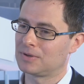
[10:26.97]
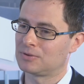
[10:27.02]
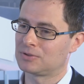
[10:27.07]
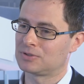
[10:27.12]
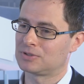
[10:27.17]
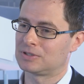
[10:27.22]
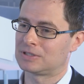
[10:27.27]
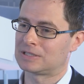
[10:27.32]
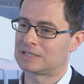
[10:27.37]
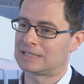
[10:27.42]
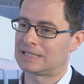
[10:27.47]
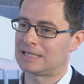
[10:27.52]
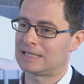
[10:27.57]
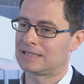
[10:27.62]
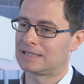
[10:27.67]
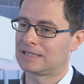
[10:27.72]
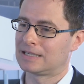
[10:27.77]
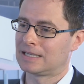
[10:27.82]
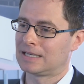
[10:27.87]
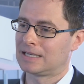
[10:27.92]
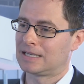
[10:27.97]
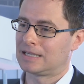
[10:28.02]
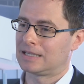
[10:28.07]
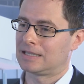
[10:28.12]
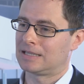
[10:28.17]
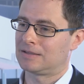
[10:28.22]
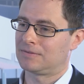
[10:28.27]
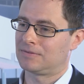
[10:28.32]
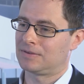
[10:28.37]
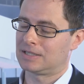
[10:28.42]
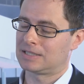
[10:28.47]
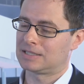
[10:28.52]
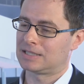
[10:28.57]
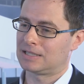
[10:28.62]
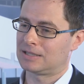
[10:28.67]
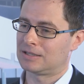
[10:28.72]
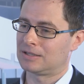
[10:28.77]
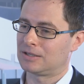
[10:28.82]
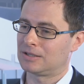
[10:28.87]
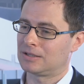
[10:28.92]
It was just that the Fed
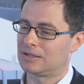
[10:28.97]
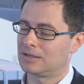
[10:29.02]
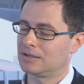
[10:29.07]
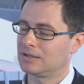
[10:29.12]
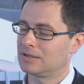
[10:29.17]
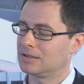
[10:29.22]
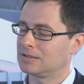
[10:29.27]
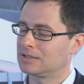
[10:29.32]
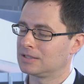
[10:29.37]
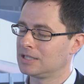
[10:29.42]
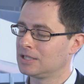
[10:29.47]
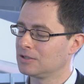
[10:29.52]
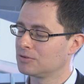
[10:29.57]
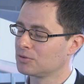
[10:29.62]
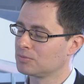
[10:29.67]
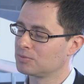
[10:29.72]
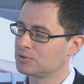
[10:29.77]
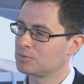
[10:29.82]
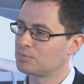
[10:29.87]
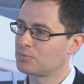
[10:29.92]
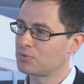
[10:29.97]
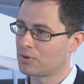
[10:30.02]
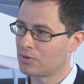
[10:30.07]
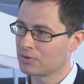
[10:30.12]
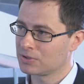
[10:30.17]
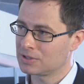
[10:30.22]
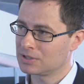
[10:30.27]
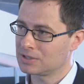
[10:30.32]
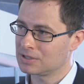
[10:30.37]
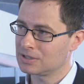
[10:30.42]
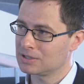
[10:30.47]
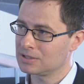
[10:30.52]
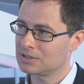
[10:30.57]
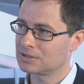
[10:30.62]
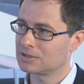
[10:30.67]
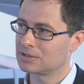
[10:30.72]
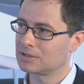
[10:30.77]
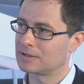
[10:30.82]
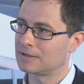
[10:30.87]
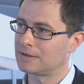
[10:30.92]
said the Citigroup's
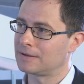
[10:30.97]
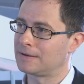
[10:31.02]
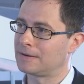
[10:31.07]
processes